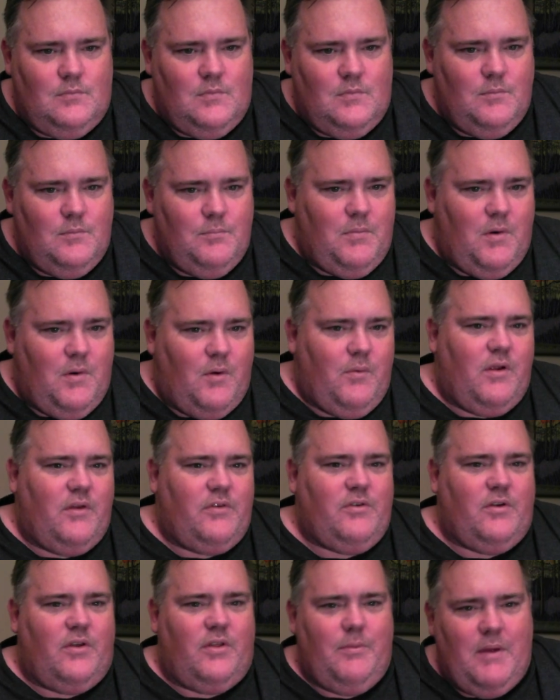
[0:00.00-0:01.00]
But when I was
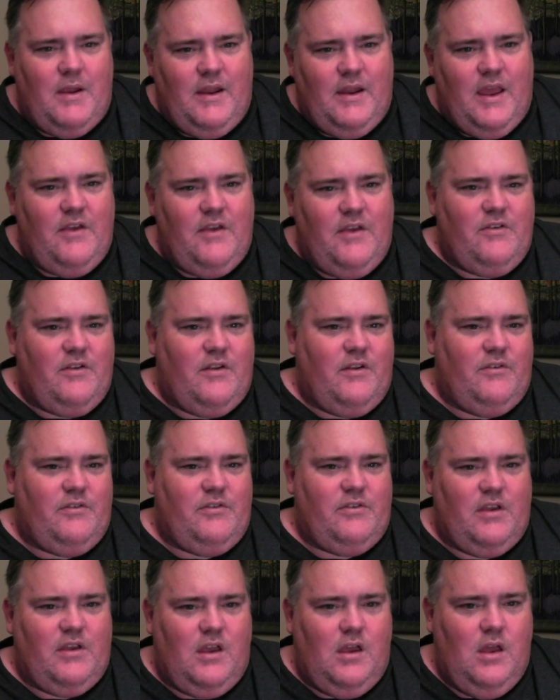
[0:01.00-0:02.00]
on the medication, I
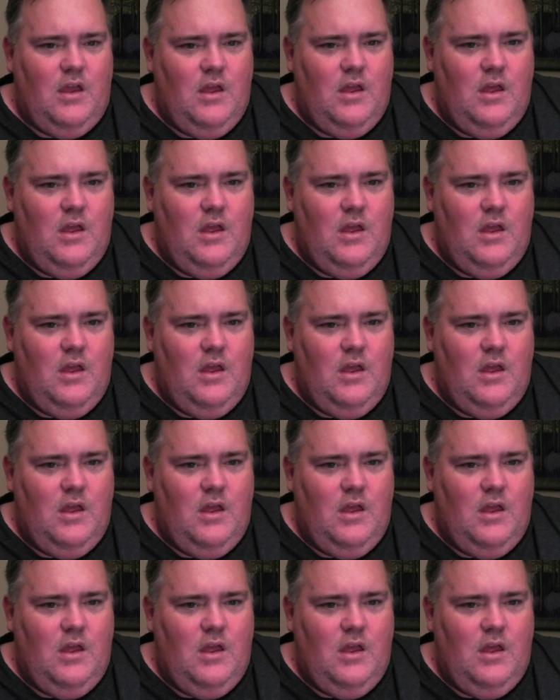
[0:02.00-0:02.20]
was like,